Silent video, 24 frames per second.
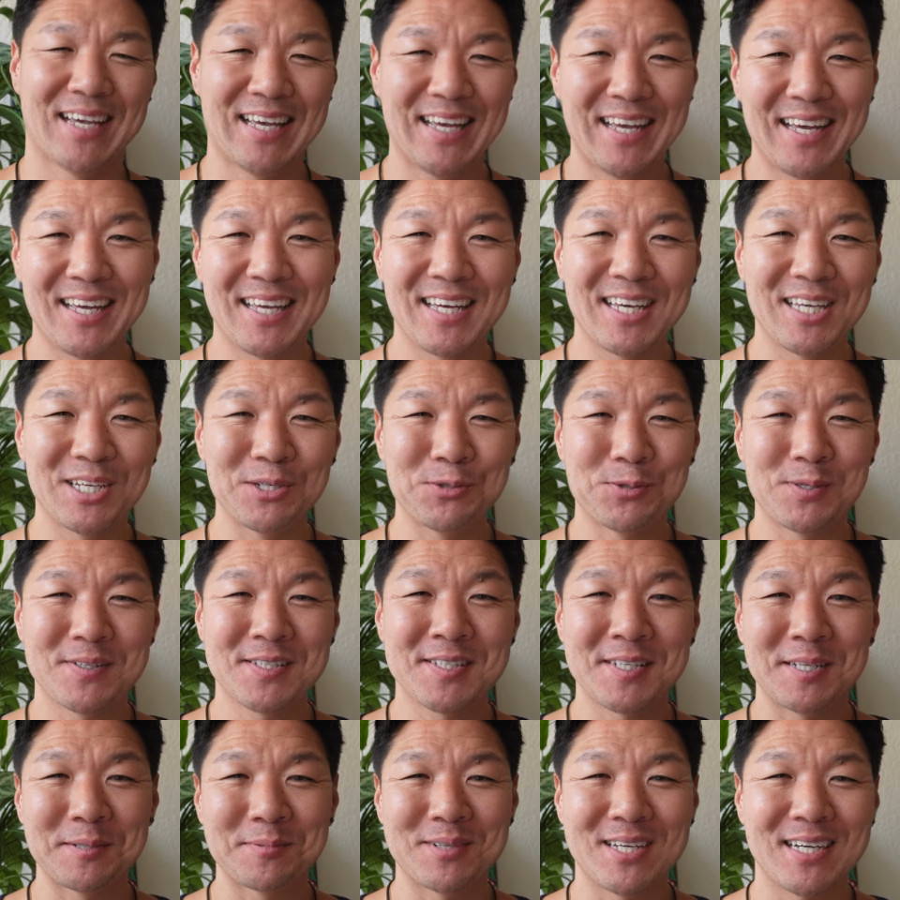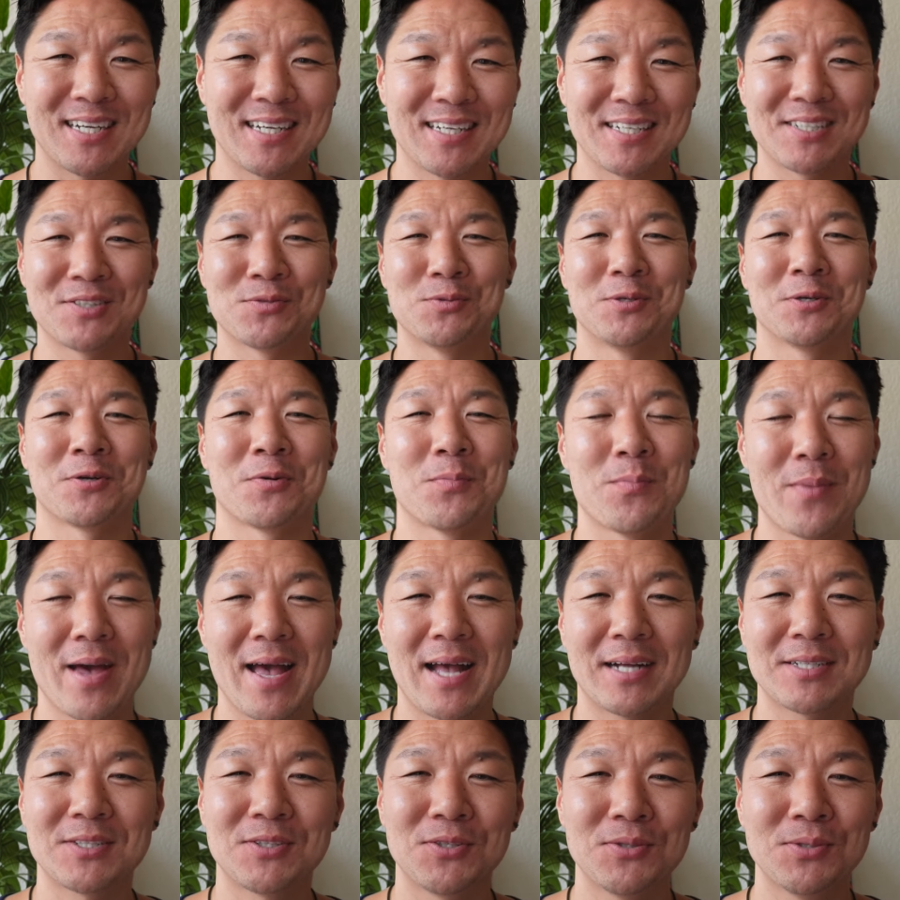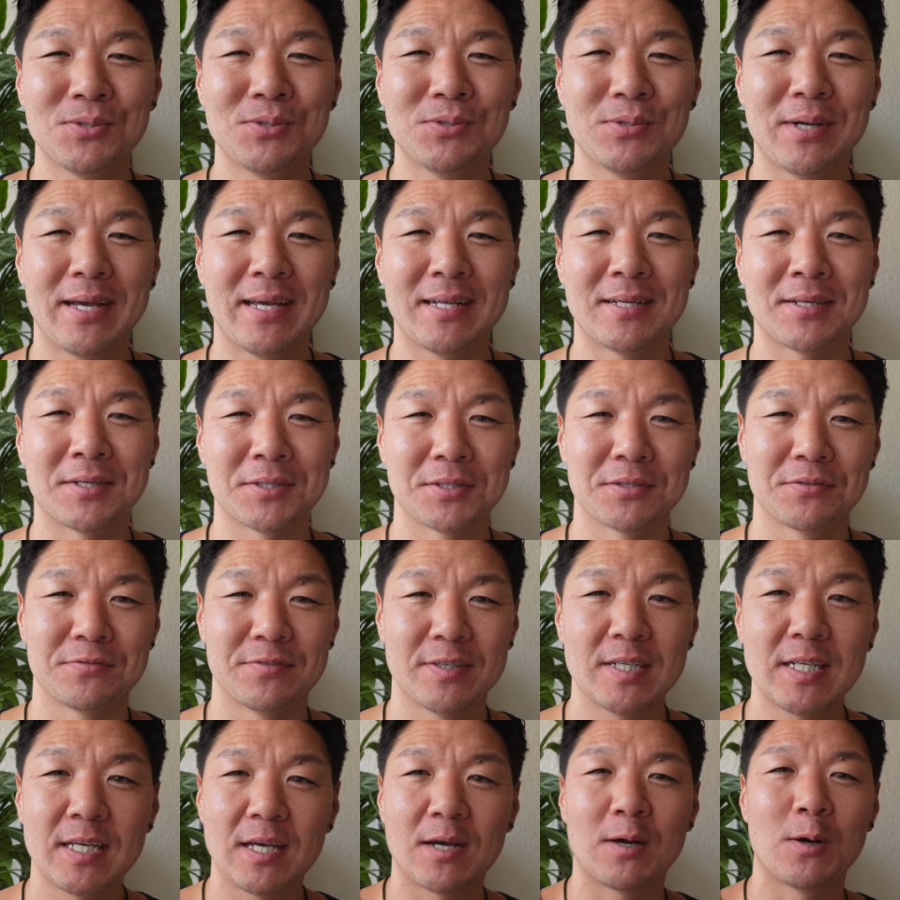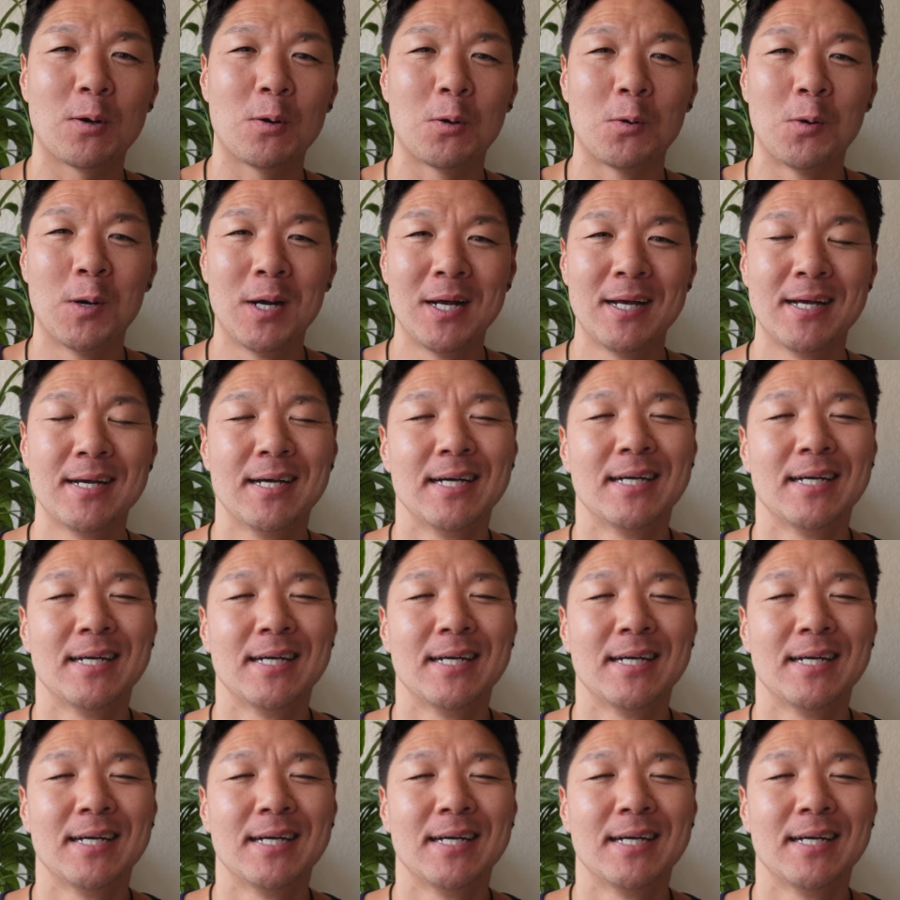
Hey, what's up guys? Welcome back to another video.